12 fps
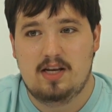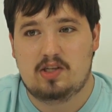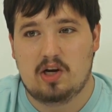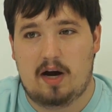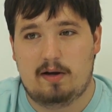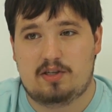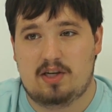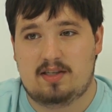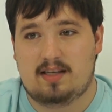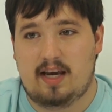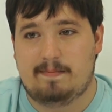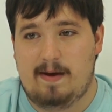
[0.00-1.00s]
so I was
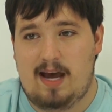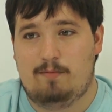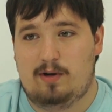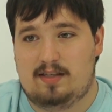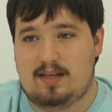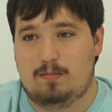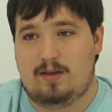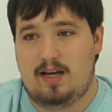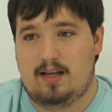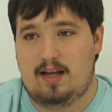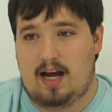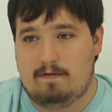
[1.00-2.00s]
just like, man, what's
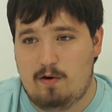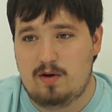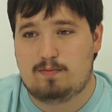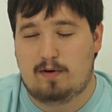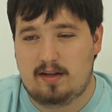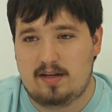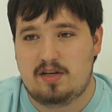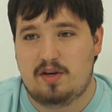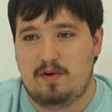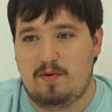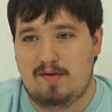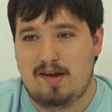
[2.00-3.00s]
something I've always wanted to
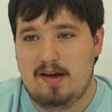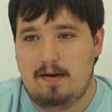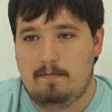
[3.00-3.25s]
do,